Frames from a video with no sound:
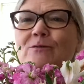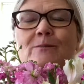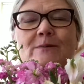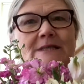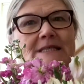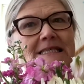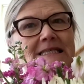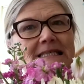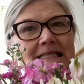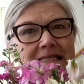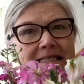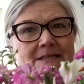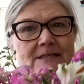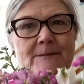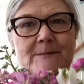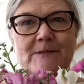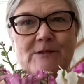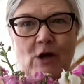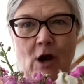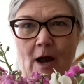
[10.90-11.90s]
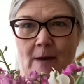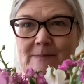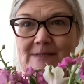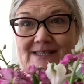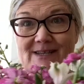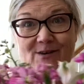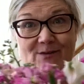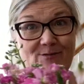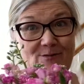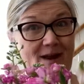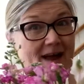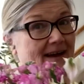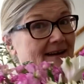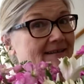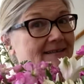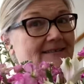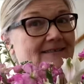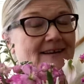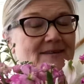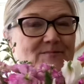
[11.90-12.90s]
please subscribe, stick
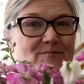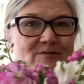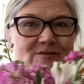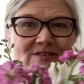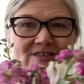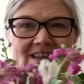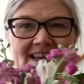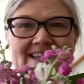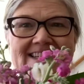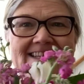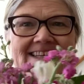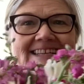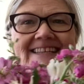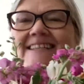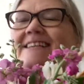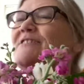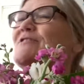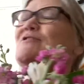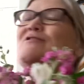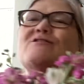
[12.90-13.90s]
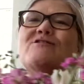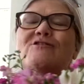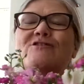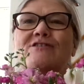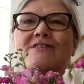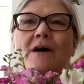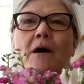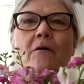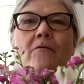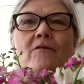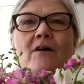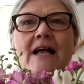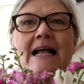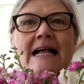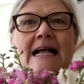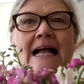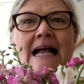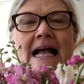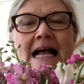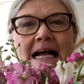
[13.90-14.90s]
around. I appreciate it. Introduce yourself.
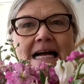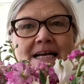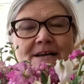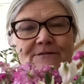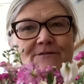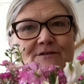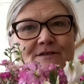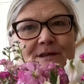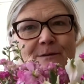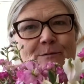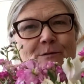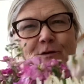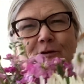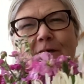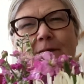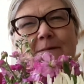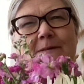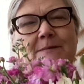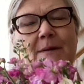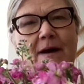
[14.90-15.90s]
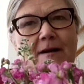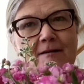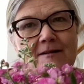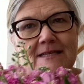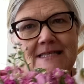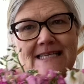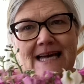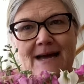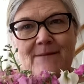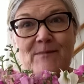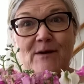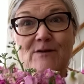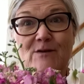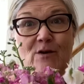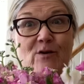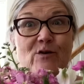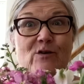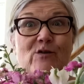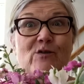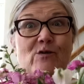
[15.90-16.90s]
If you're someone who comes back all the time, I
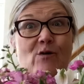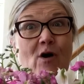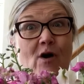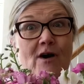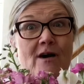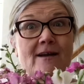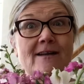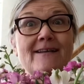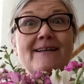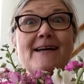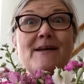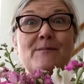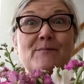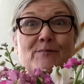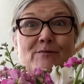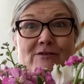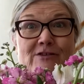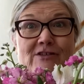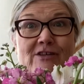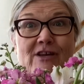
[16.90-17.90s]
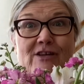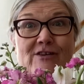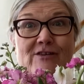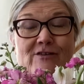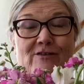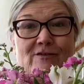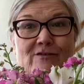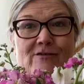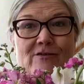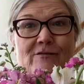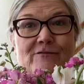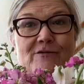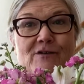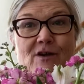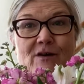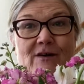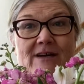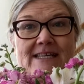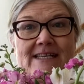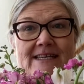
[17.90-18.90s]
know who you are and I appreciate you. You have
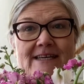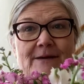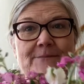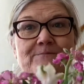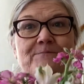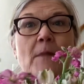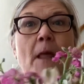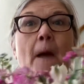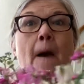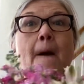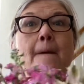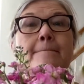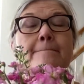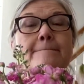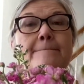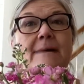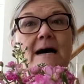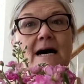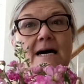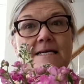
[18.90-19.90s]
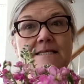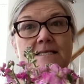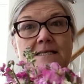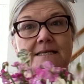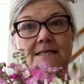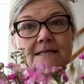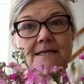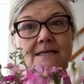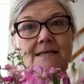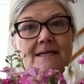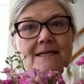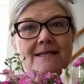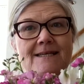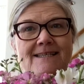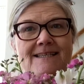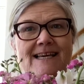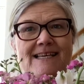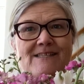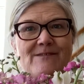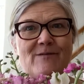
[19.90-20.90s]
no idea. But
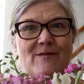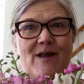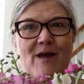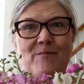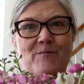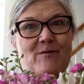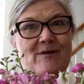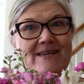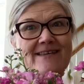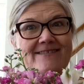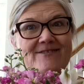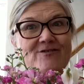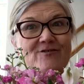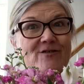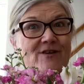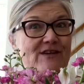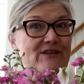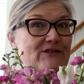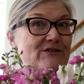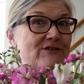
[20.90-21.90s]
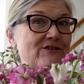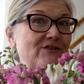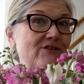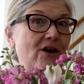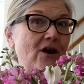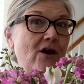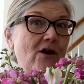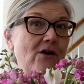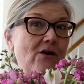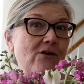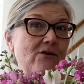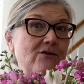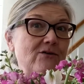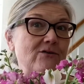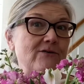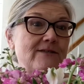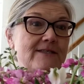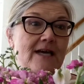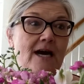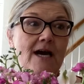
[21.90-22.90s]
guess what I'm with? Trader
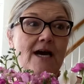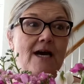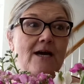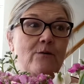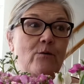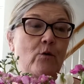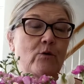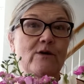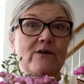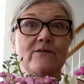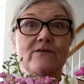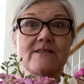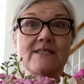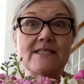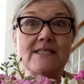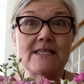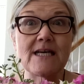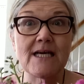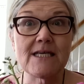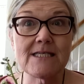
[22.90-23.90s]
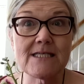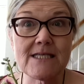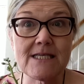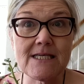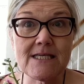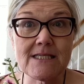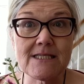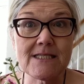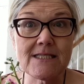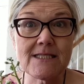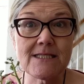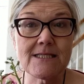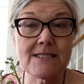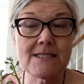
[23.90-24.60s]
Joe's. I won't even discuss it.